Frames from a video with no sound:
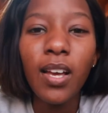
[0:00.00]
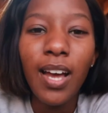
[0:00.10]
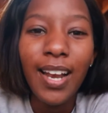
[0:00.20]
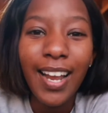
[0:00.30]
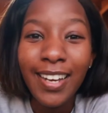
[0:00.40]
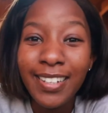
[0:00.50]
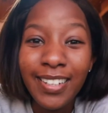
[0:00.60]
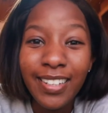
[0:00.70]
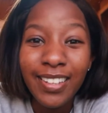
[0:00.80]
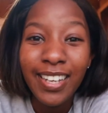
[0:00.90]

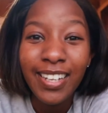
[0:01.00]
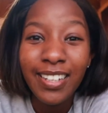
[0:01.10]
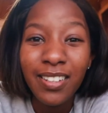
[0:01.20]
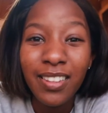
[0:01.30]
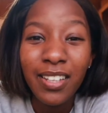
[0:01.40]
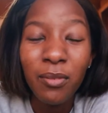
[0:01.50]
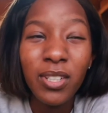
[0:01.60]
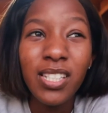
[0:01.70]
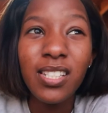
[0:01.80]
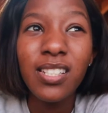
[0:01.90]
luckily they there
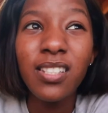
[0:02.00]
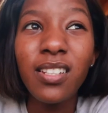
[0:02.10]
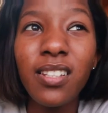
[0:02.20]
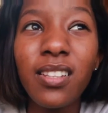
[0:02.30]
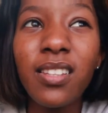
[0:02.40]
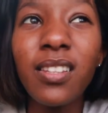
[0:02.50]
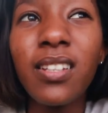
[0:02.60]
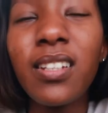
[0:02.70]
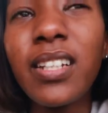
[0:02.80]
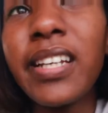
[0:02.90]
was
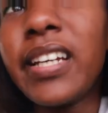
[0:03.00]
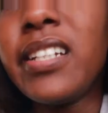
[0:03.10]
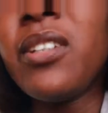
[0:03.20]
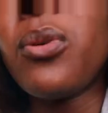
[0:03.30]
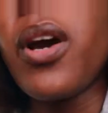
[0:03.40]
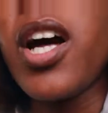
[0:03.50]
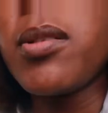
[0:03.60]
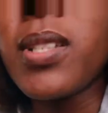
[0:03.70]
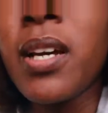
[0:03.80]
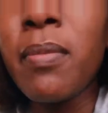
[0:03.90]
the lady who
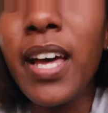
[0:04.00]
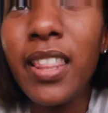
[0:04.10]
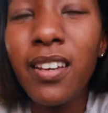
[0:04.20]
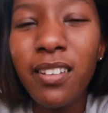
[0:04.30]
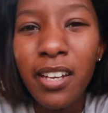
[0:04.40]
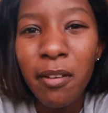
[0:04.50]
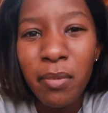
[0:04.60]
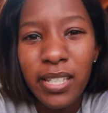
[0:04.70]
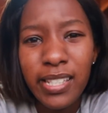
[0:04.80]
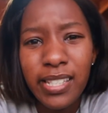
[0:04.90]
helped up i think her name
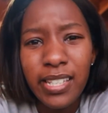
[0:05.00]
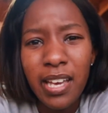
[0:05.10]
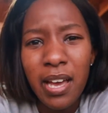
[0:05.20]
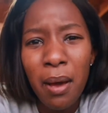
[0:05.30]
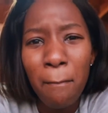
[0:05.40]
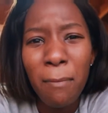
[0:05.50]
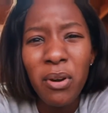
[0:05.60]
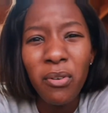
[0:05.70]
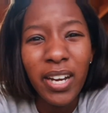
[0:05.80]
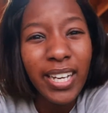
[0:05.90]
is
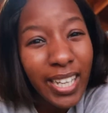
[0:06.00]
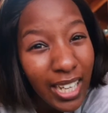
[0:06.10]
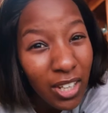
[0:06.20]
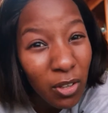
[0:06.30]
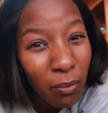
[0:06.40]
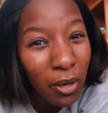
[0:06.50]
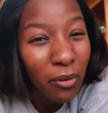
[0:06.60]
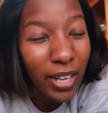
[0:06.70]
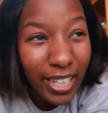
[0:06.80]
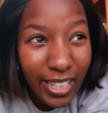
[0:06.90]
Marina or
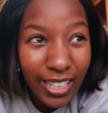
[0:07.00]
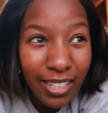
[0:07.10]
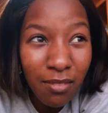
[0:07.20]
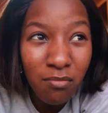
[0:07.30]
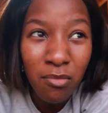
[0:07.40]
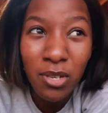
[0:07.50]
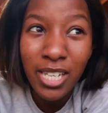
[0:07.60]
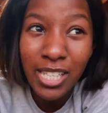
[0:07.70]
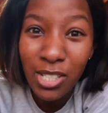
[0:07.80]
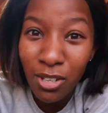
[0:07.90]
Marika. I'm
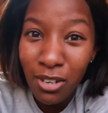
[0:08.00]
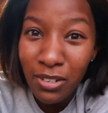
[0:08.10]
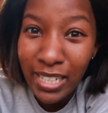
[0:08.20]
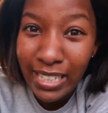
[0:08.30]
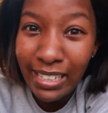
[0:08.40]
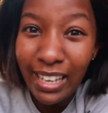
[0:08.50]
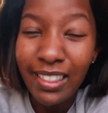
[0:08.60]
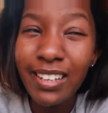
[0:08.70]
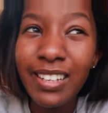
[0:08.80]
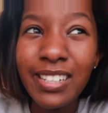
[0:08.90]
really sorry. I
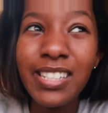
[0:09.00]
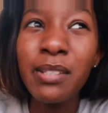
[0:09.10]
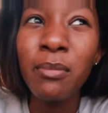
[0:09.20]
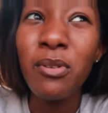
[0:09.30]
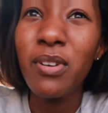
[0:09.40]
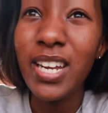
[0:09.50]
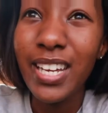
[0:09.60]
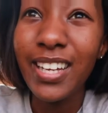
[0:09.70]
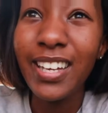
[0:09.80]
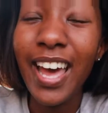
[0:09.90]
think it is
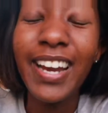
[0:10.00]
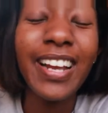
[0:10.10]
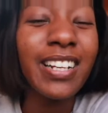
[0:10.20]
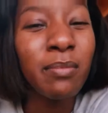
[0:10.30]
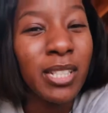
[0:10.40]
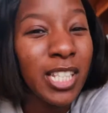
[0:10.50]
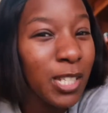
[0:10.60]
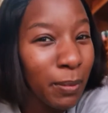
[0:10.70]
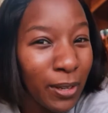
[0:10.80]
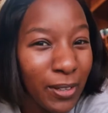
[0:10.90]
Marika at Element
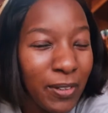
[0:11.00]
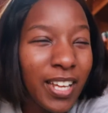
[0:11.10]
Spa.